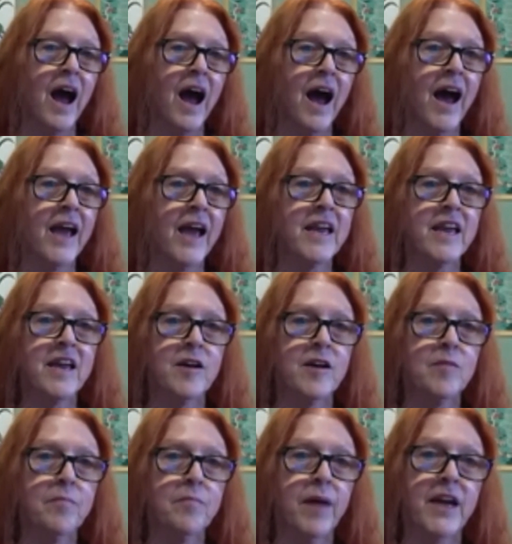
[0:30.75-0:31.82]
I
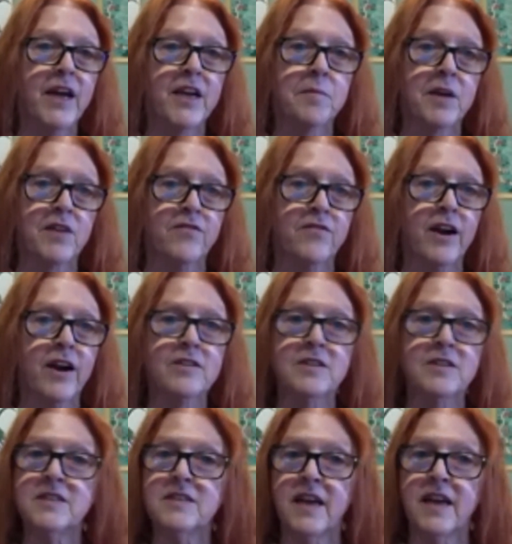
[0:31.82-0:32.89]
am Bonnie
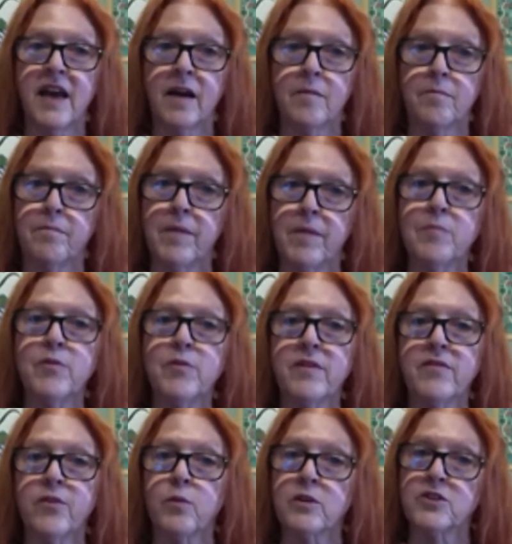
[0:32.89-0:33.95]
McFarland, and I'm a member
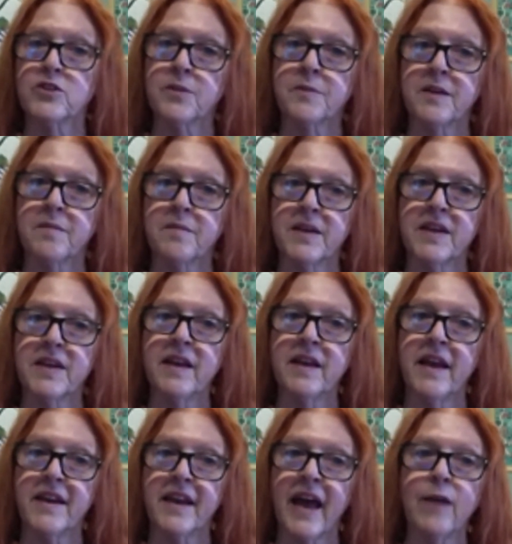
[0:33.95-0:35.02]
of the worship committee,
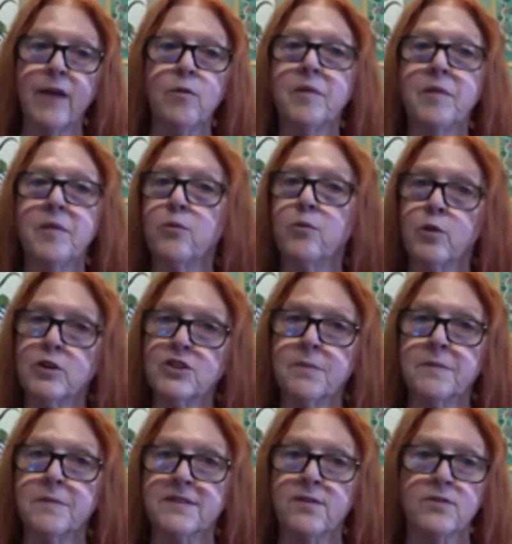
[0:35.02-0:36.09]
and I will be your worship
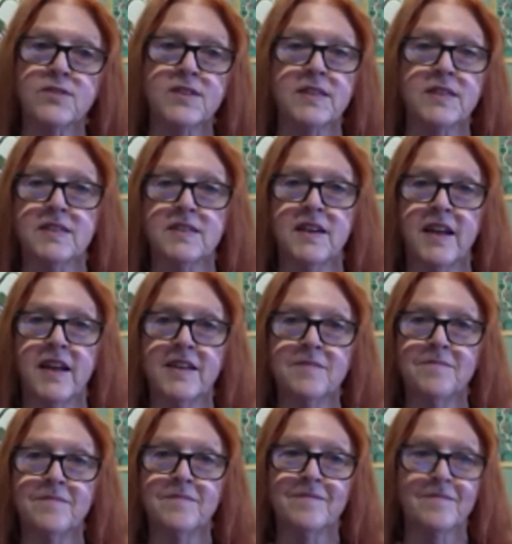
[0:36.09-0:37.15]
associate today.
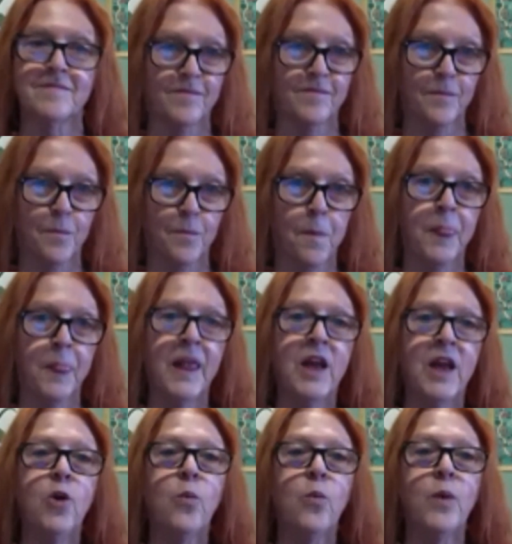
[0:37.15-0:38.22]

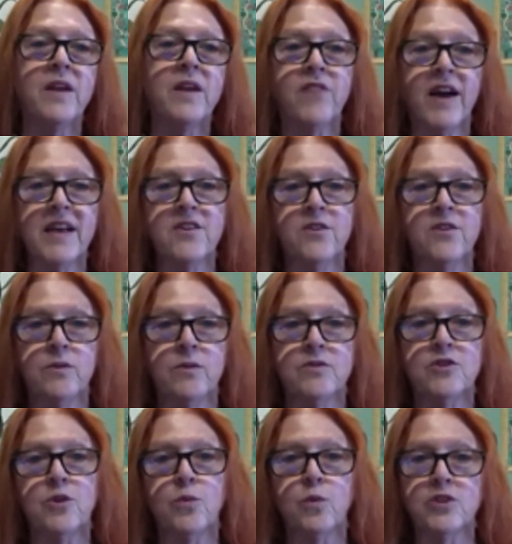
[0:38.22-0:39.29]
We invite you to
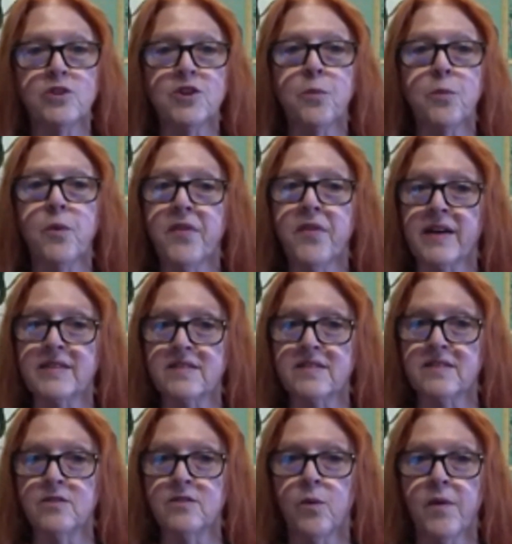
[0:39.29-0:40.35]
worship with us
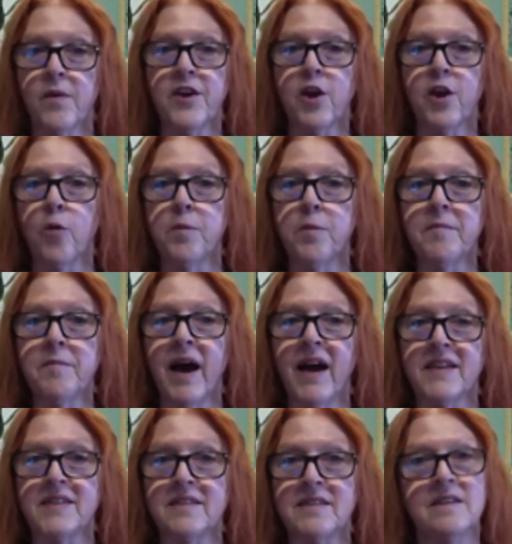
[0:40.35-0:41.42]
with an open
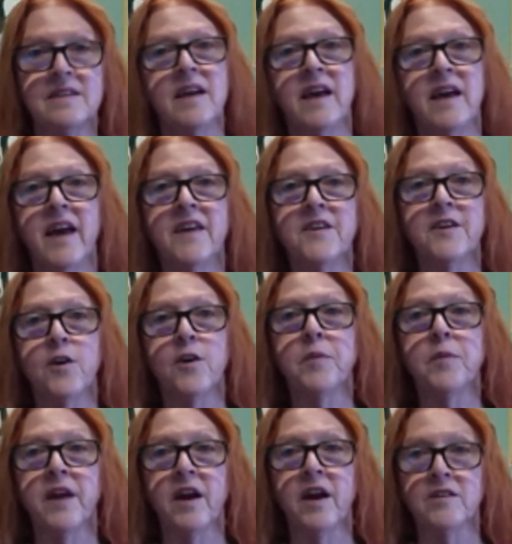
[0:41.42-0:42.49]
mind and an
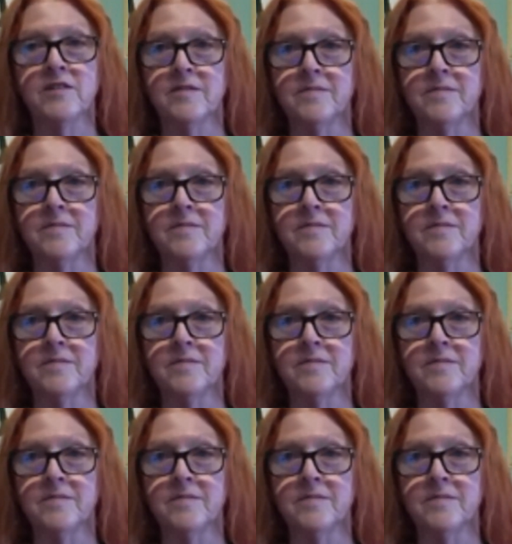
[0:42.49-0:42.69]
open heart.